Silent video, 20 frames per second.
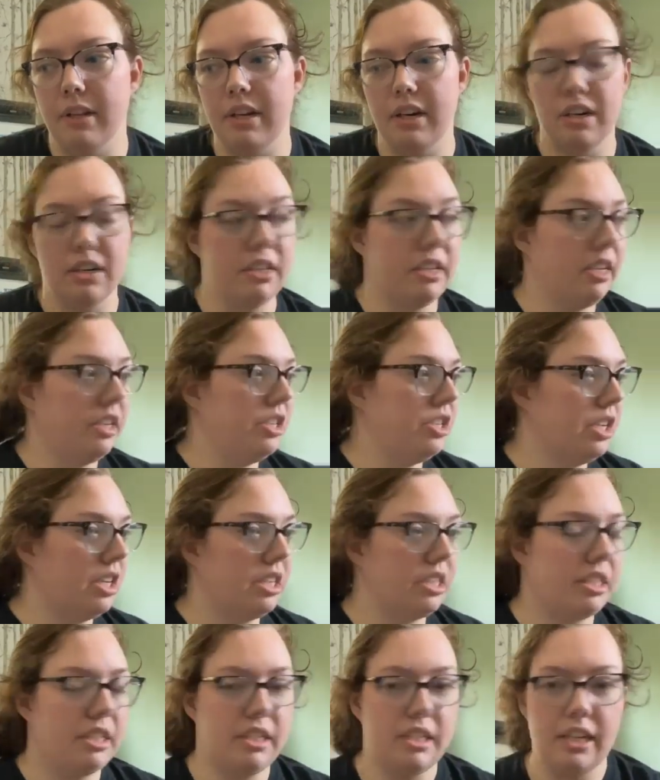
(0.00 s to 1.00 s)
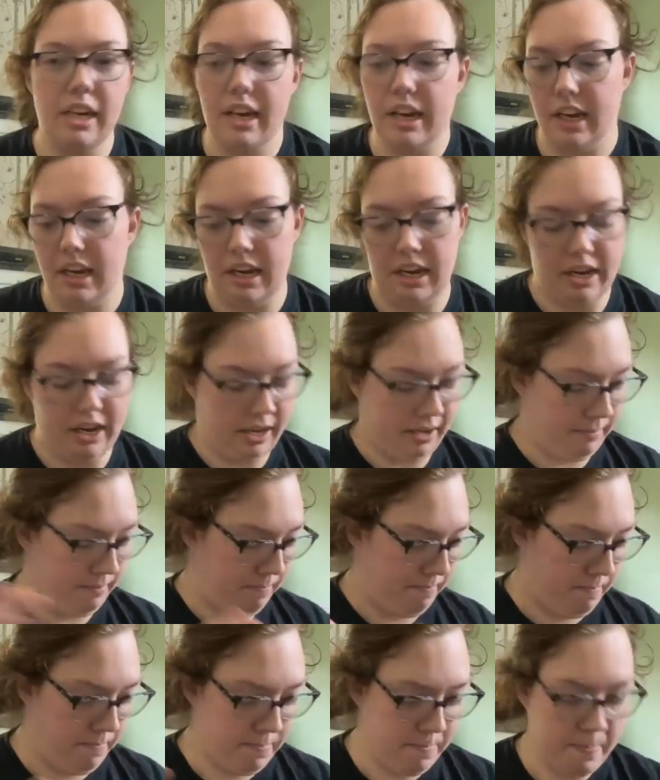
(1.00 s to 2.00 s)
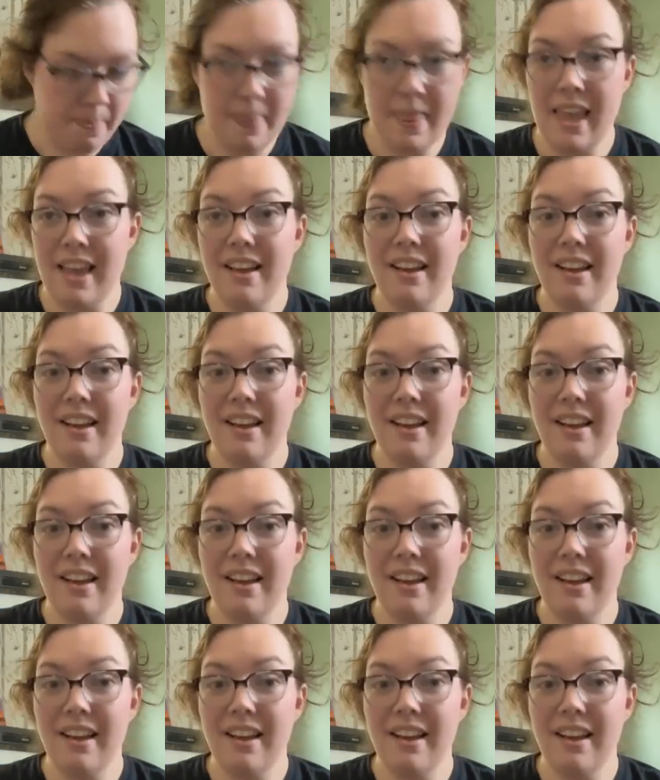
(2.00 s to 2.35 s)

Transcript: literally just a um,